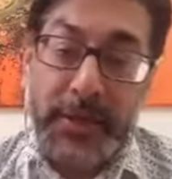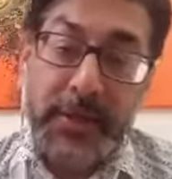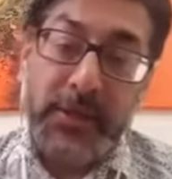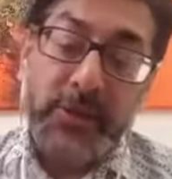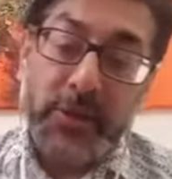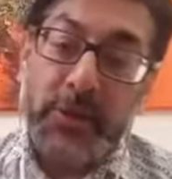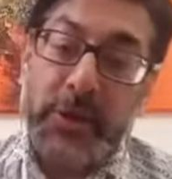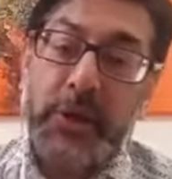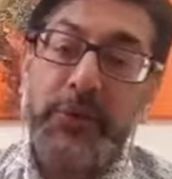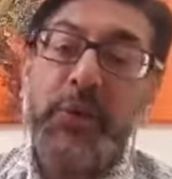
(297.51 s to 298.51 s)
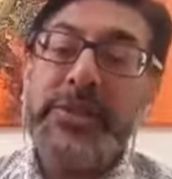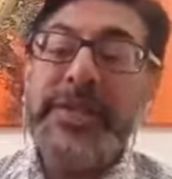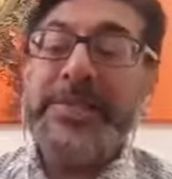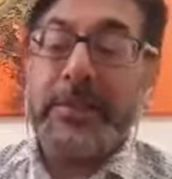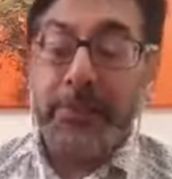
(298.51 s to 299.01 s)
Yeah. So, you know, if you
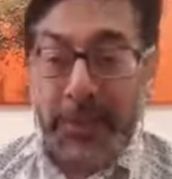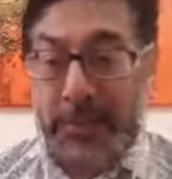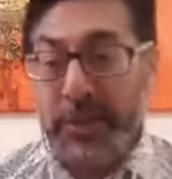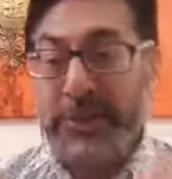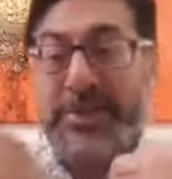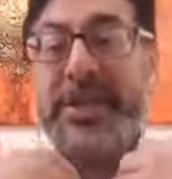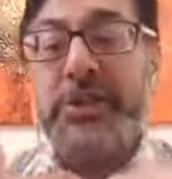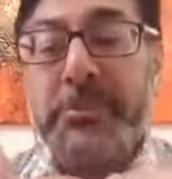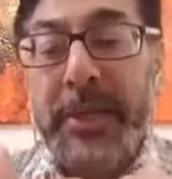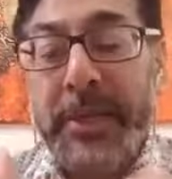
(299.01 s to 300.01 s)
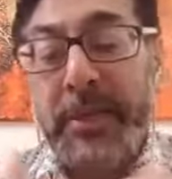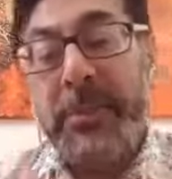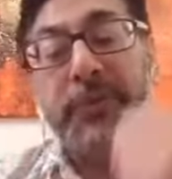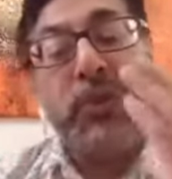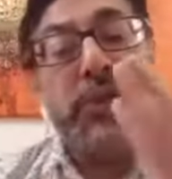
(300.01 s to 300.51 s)
say something, you don't have to say to me,
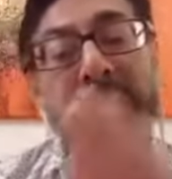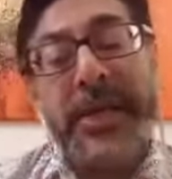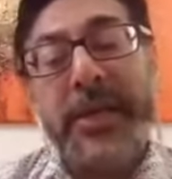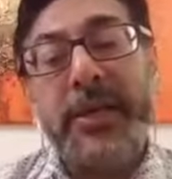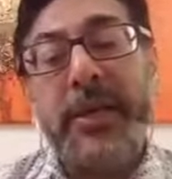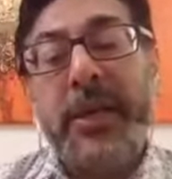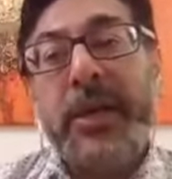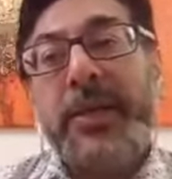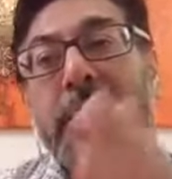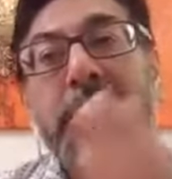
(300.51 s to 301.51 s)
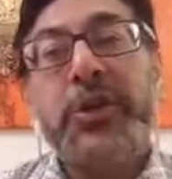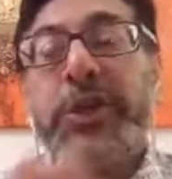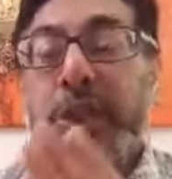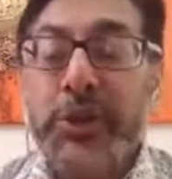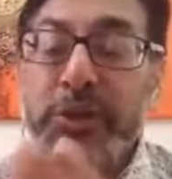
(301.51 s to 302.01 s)
but if you say that you're
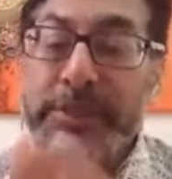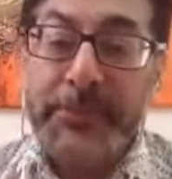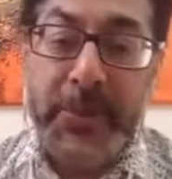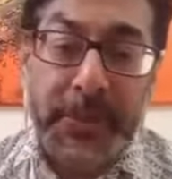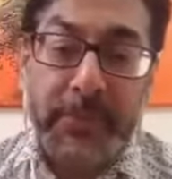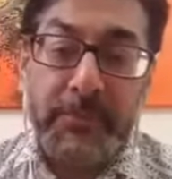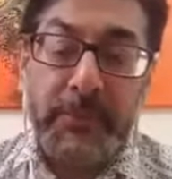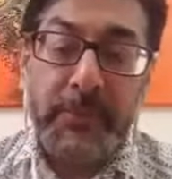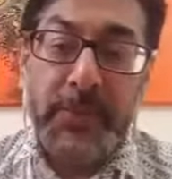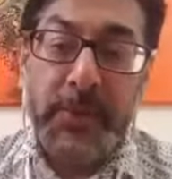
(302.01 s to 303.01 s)
going to do something,